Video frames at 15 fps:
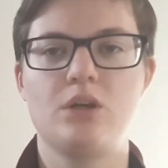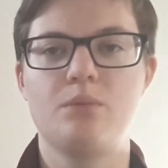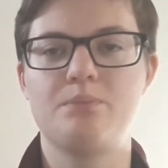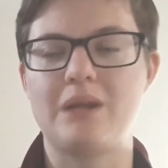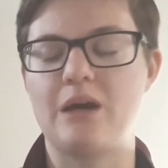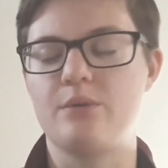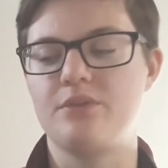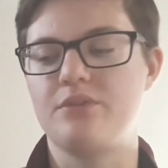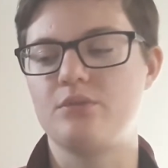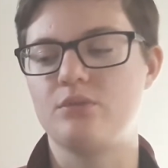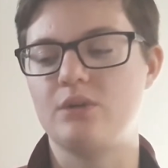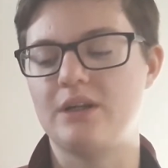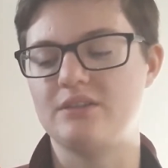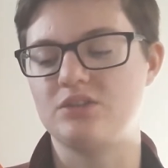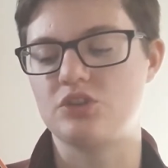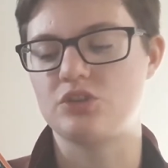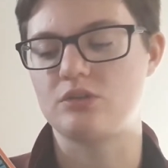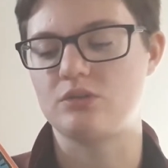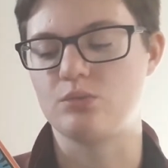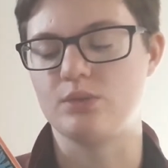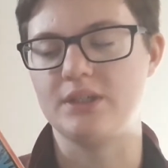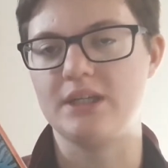plowing through and just
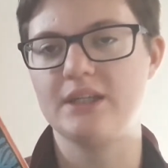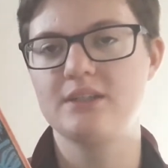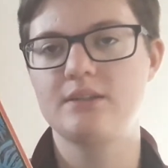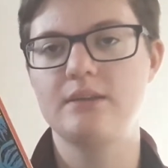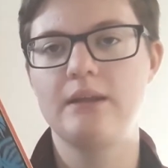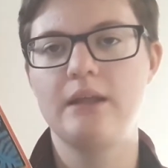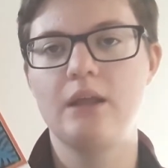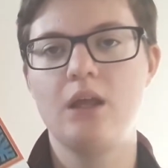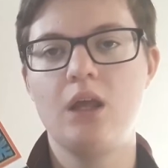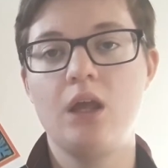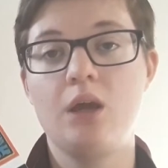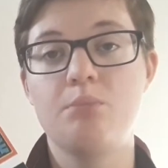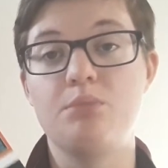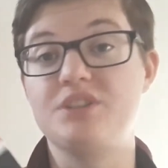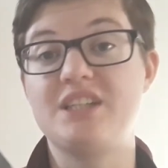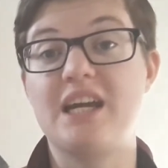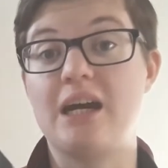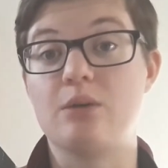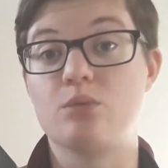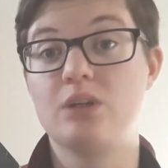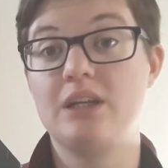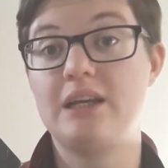gonna read it. But yeah, I
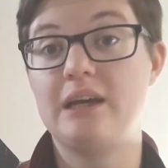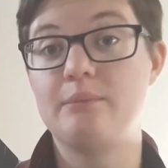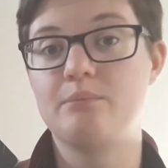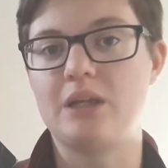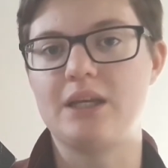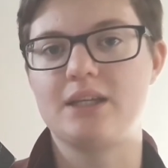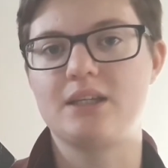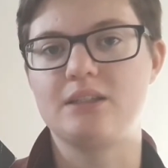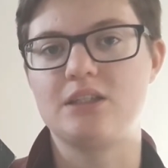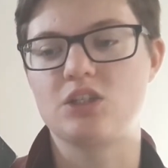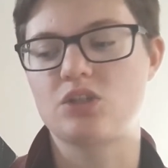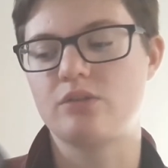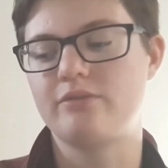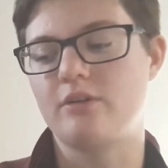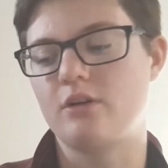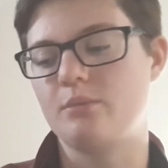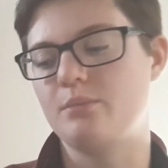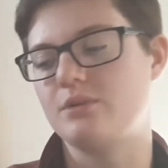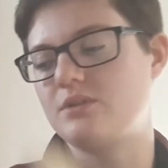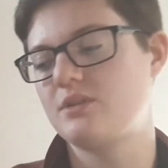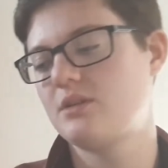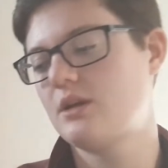really am liking this so far,
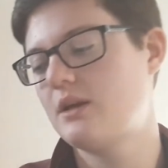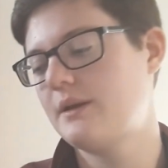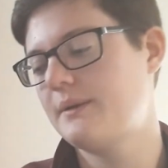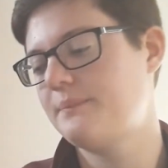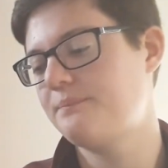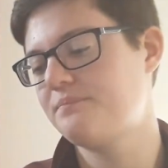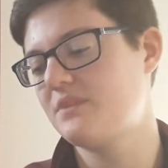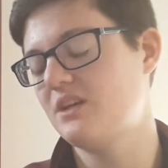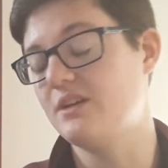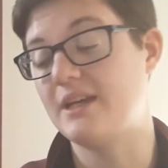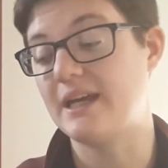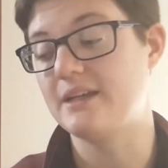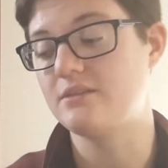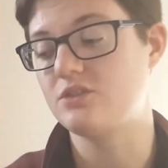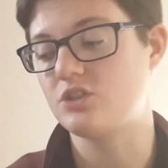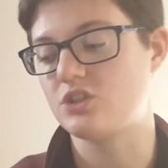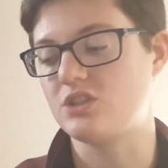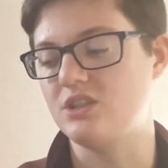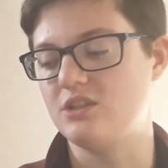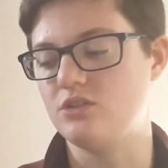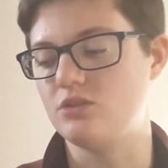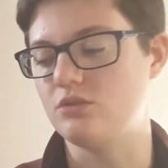but again, just
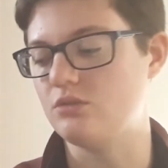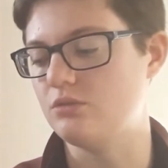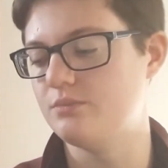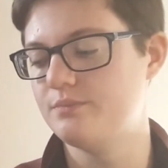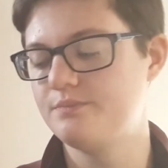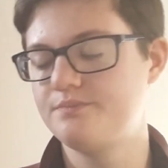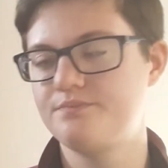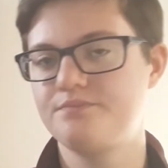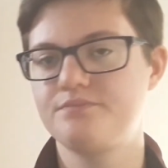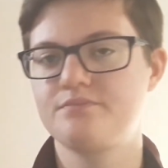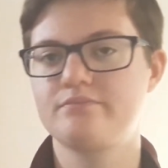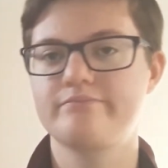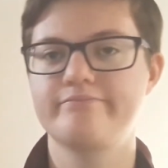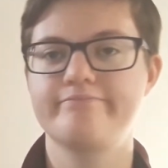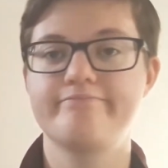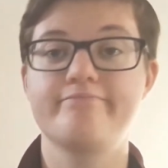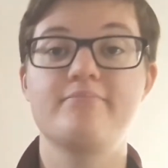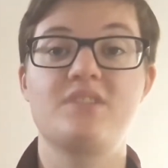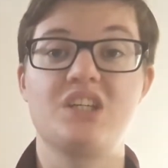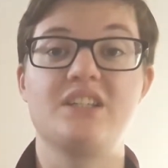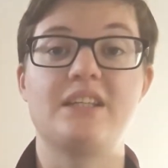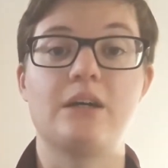need to
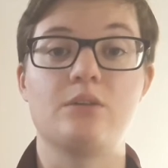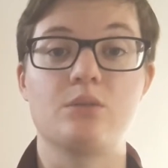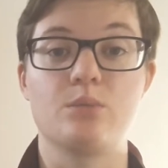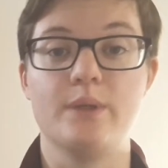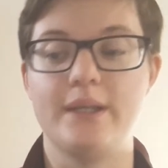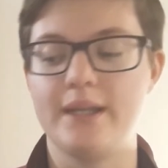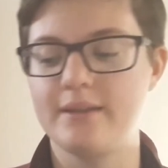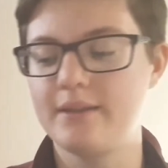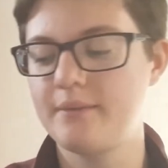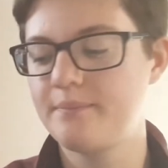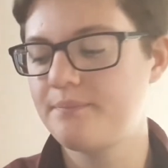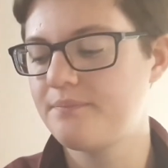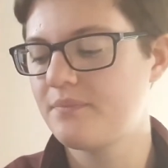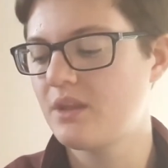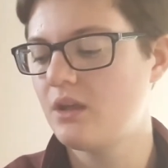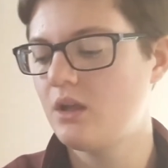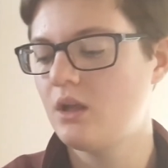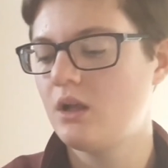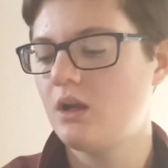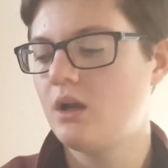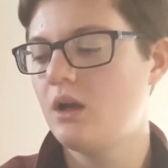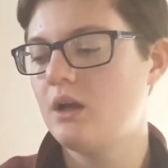sit down and read it.
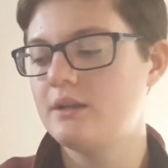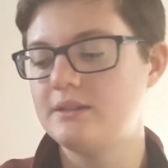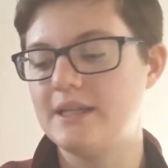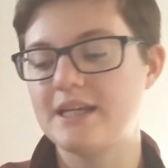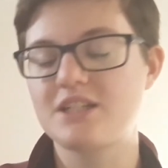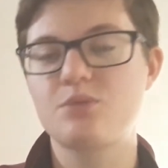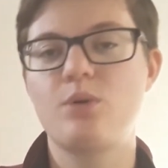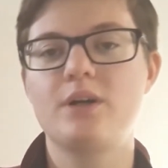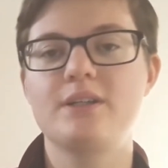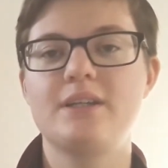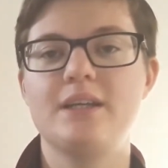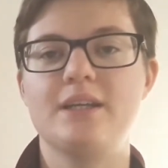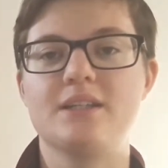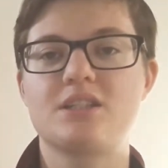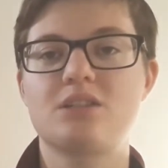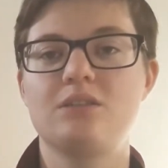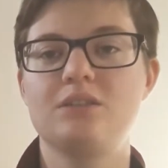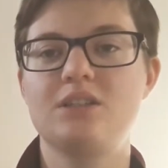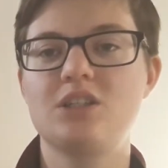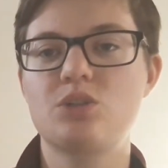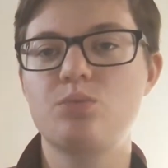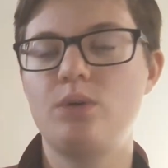Next one is
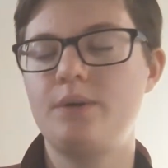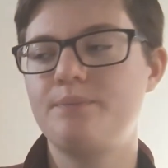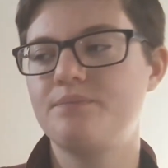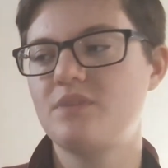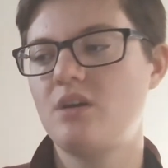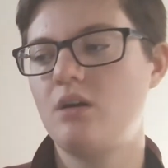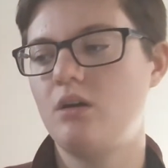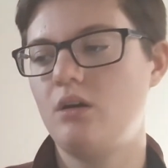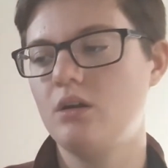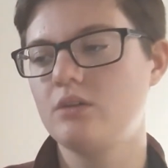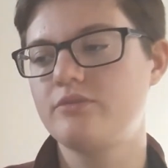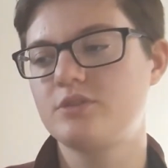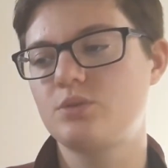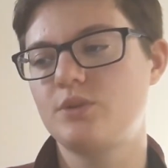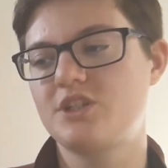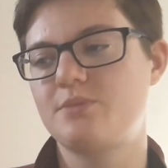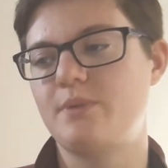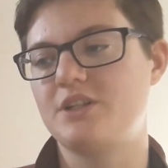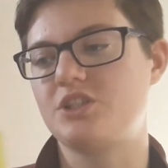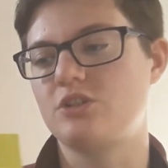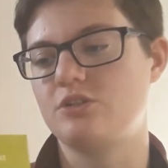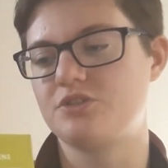this one, Oliver Twist by
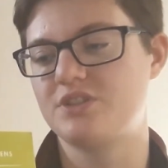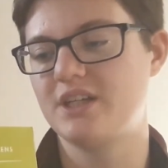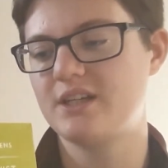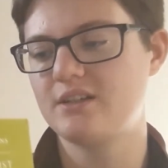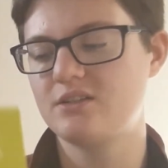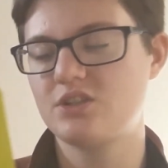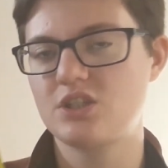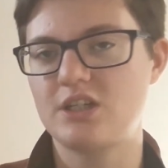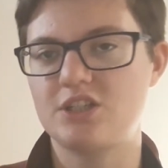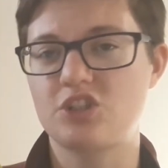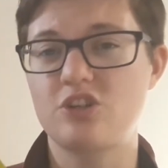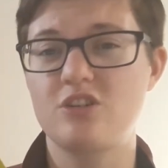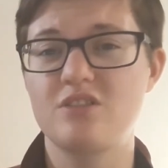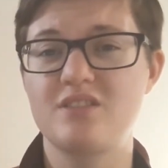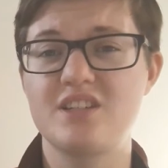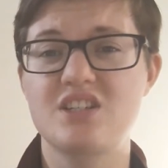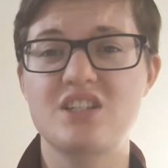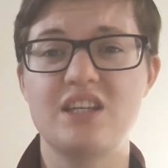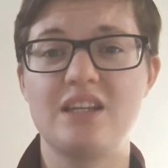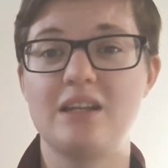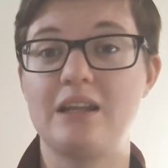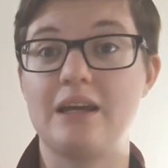Charles Dickens. I started this
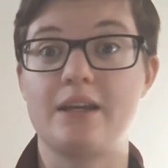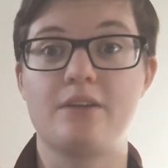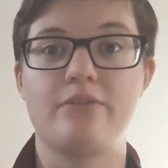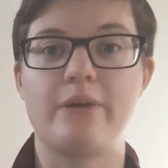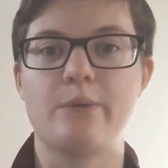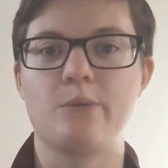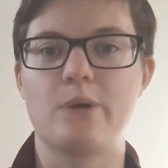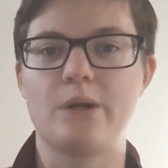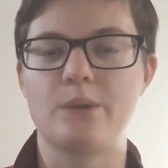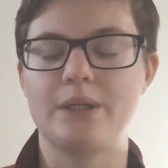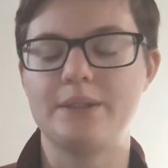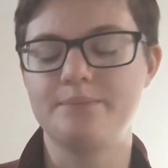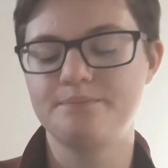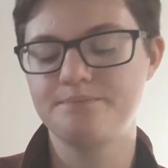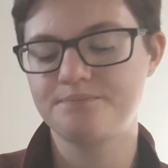in like February.